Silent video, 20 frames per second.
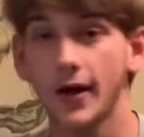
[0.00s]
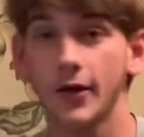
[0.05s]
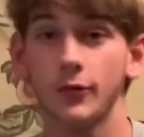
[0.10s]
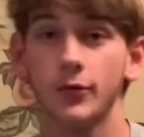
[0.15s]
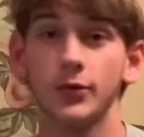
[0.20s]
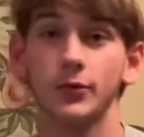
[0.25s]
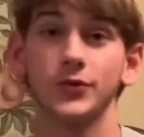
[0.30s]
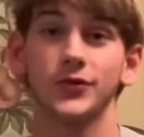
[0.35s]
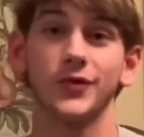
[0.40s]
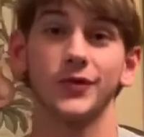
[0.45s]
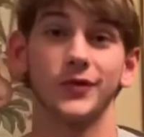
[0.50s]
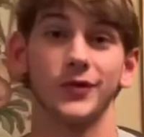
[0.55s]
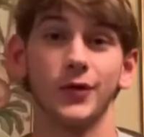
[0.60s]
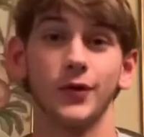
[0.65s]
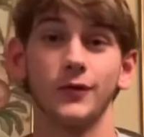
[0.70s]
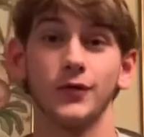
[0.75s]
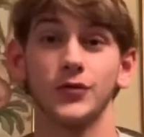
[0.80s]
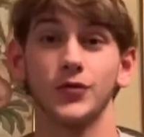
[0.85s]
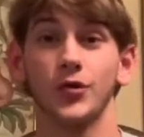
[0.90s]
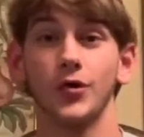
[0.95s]
we will turn it
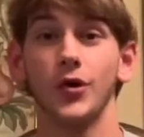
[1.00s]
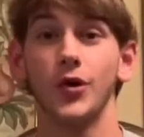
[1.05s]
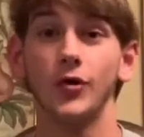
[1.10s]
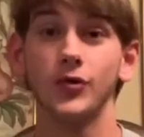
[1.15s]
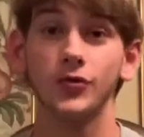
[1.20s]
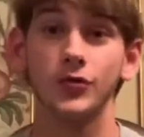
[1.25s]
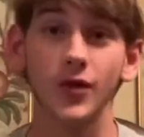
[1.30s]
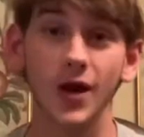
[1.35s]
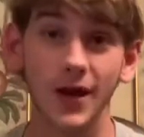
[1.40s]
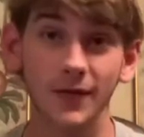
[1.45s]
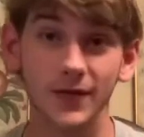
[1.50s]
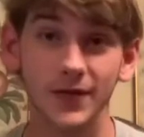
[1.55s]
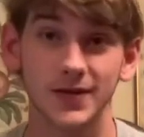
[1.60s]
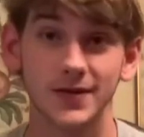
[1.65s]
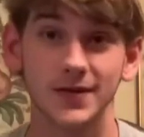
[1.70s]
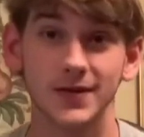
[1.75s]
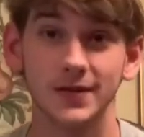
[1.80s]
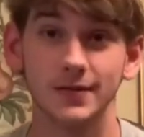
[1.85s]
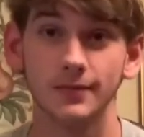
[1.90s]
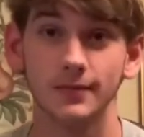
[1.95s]
over to our own graphics
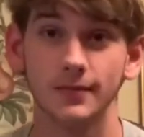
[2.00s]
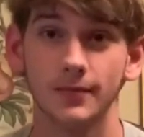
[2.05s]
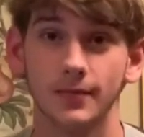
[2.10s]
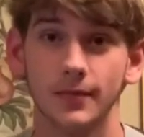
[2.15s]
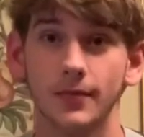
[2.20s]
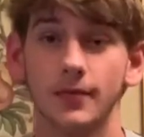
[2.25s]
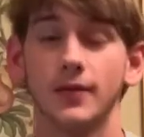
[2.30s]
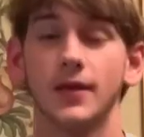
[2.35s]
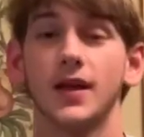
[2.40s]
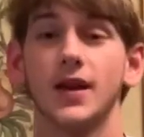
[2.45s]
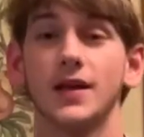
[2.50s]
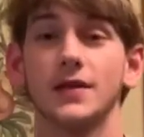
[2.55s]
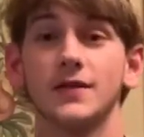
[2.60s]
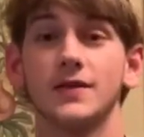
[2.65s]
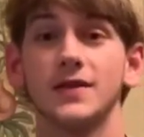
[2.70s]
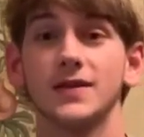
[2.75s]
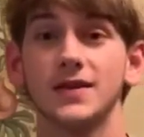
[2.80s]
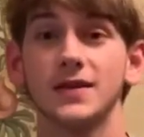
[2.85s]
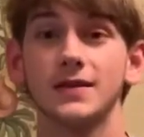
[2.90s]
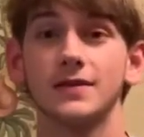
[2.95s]
team that has a
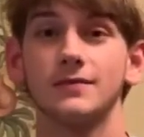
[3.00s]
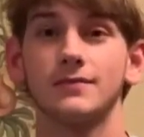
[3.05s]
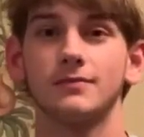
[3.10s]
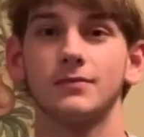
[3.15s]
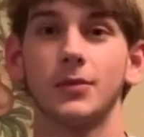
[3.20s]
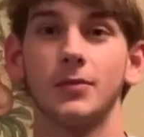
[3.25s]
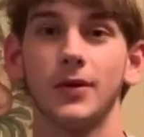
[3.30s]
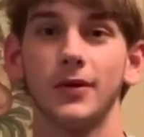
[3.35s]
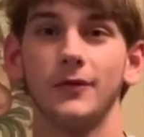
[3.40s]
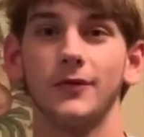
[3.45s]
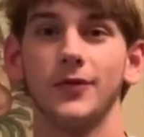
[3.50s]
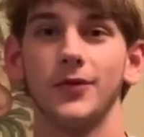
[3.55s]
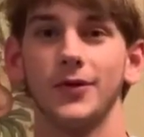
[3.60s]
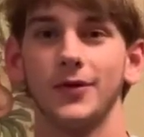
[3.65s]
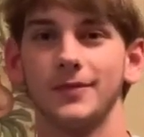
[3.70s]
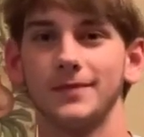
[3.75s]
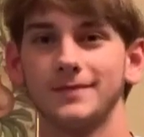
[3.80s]
skit prepared for y'all.